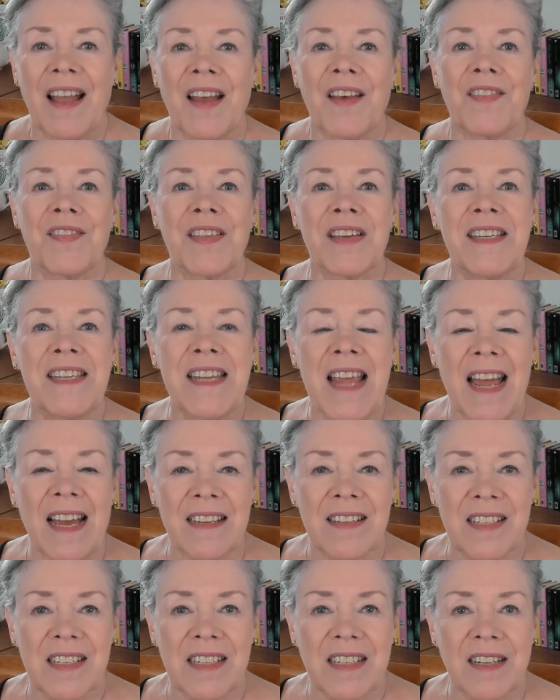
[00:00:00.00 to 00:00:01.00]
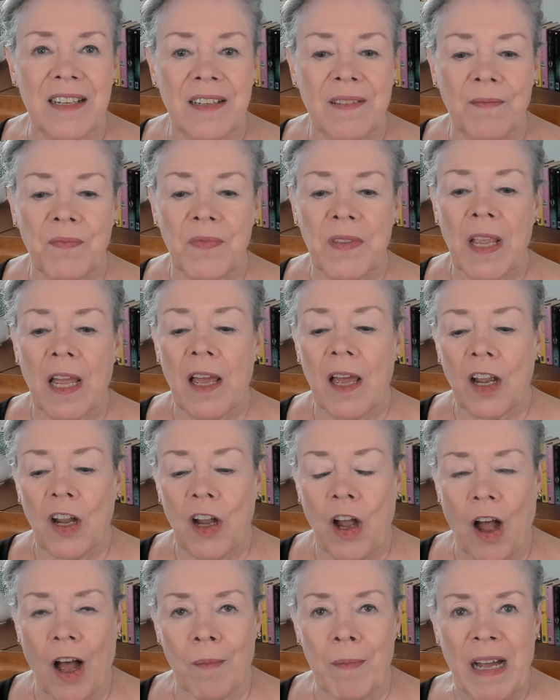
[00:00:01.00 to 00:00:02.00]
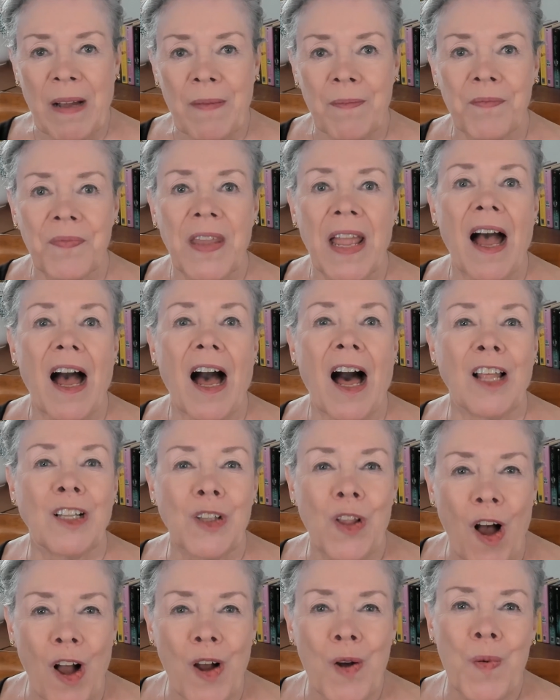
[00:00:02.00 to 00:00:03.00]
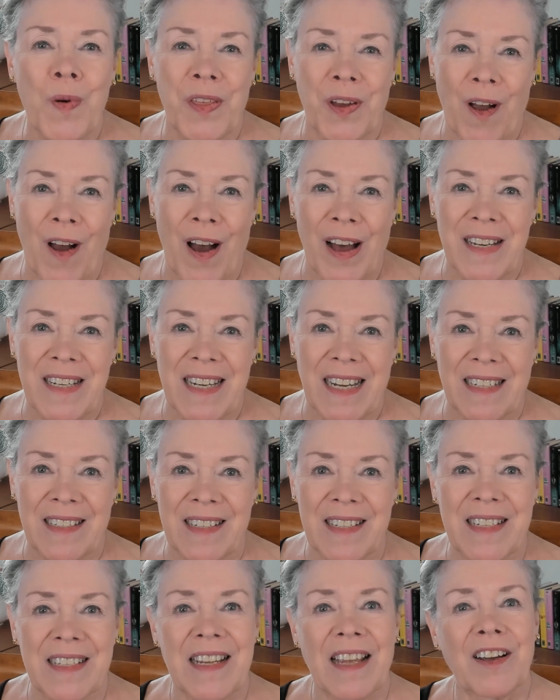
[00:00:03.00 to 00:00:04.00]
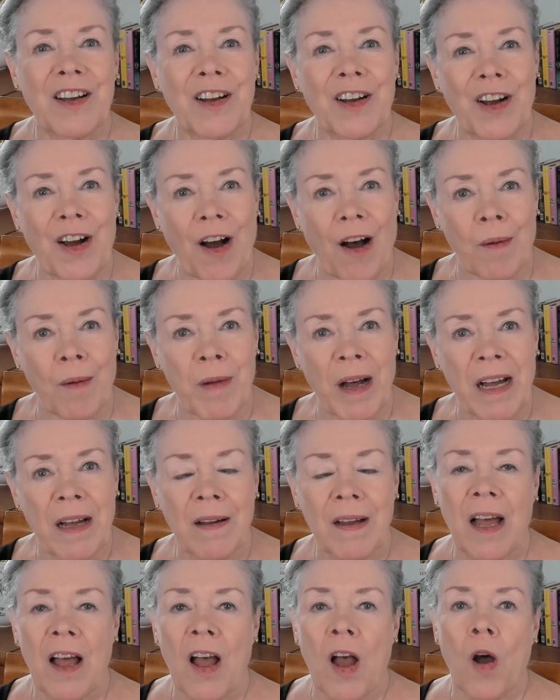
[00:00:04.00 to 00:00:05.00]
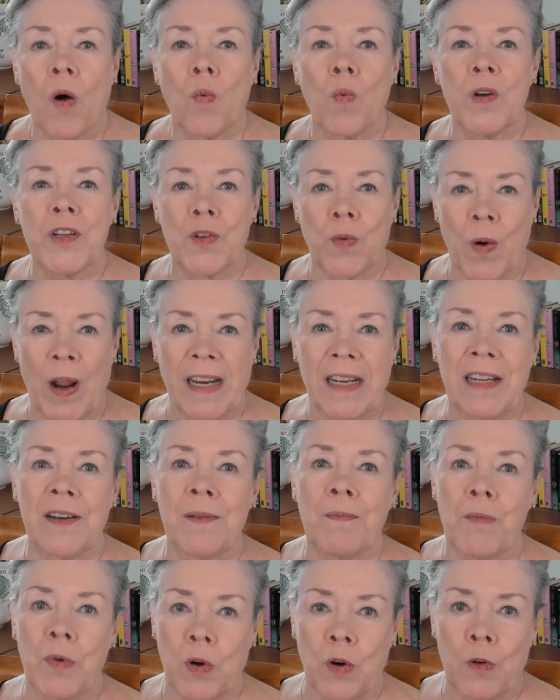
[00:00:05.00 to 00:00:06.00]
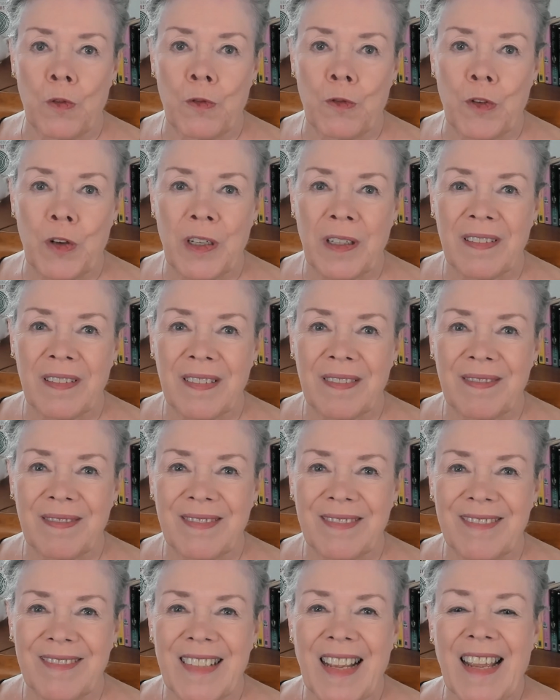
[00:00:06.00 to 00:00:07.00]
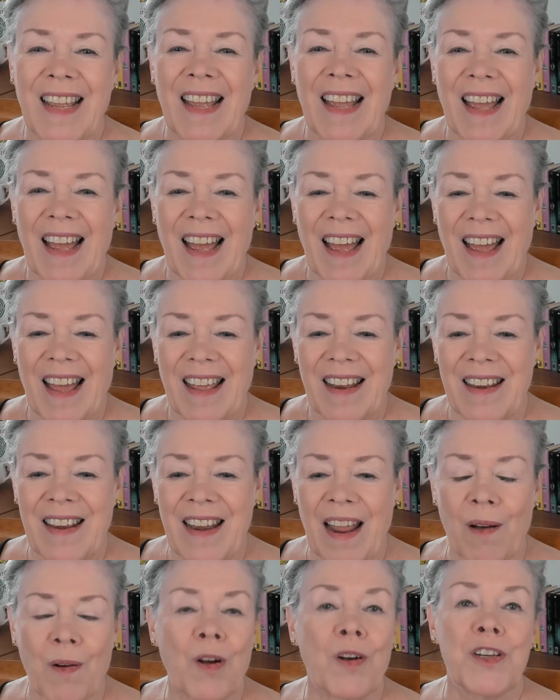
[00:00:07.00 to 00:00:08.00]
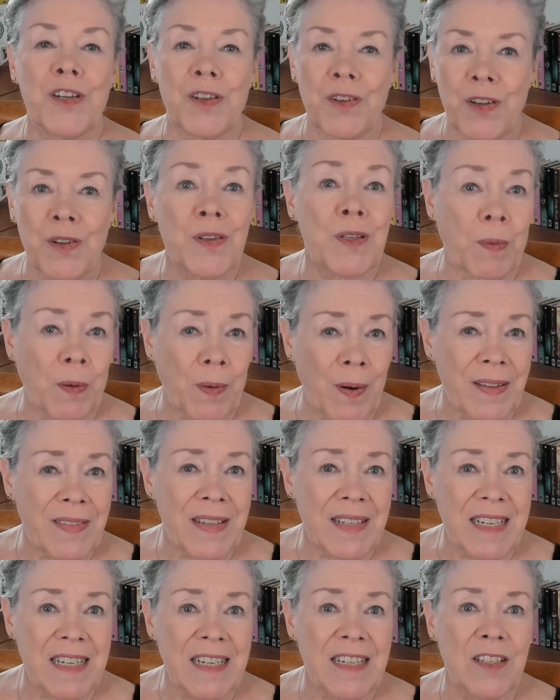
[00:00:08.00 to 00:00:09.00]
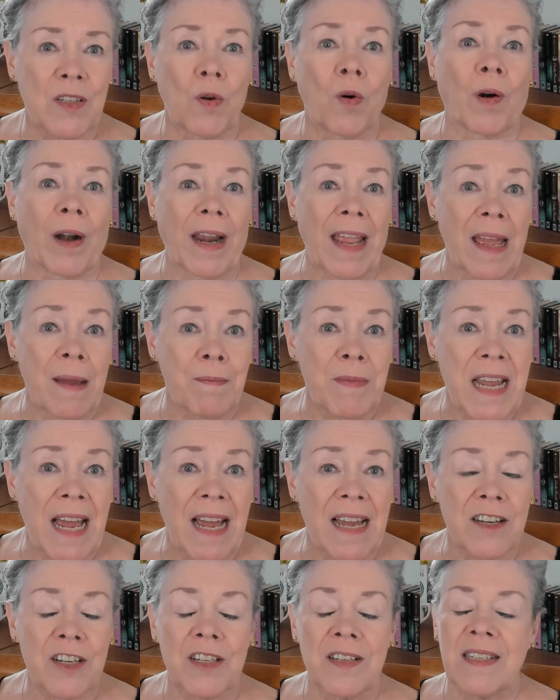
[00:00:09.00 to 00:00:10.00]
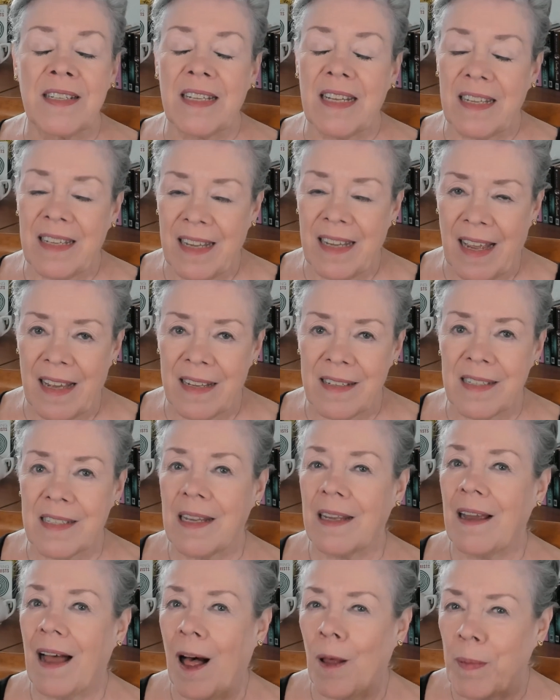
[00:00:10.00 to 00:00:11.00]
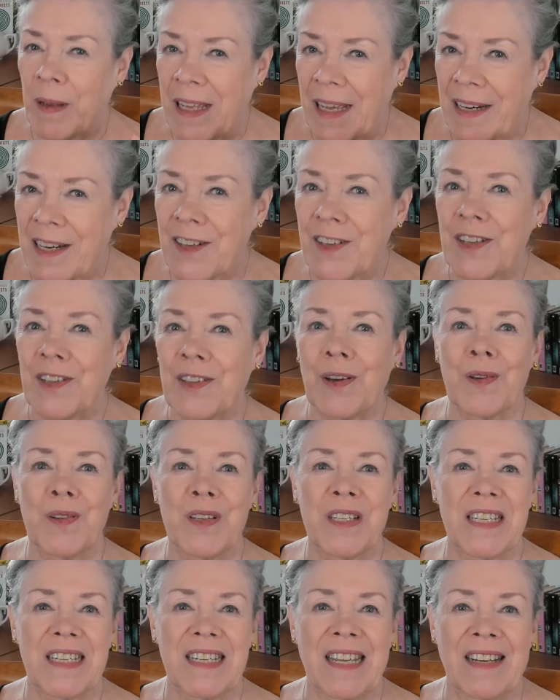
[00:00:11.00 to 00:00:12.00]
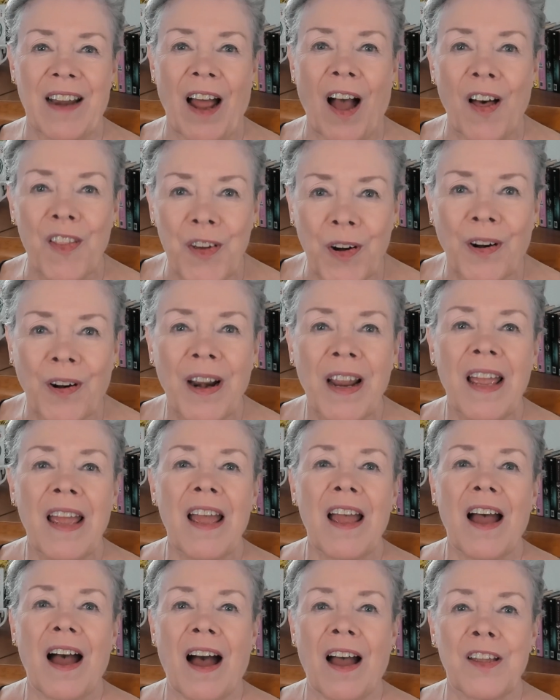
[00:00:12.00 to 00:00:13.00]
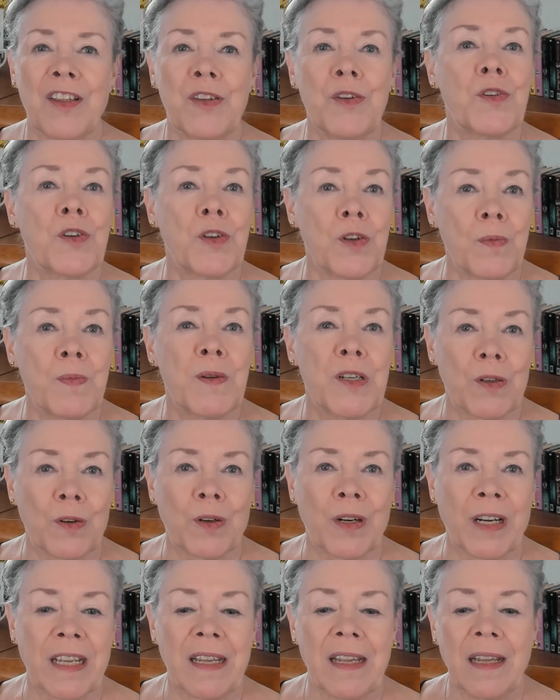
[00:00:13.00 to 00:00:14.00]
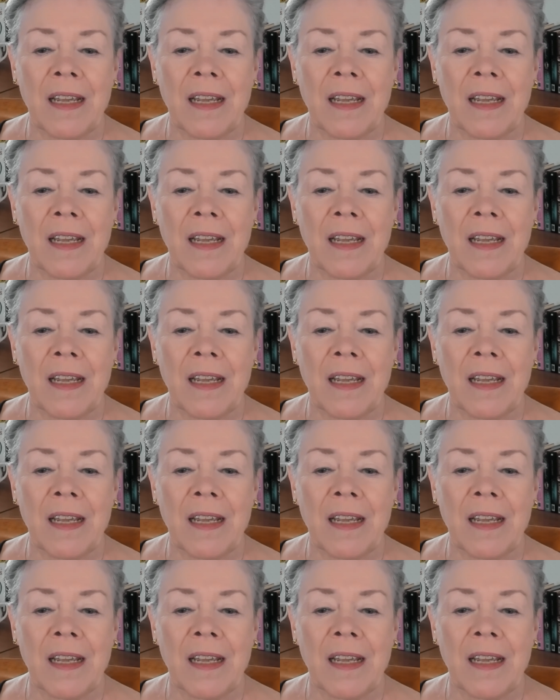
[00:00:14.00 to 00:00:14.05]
The desk, comma, along with the contents, comma, was ready to move. Now, could you use parentheses or em dashes? Yes, I'll be getting to those in other YouTube Shorty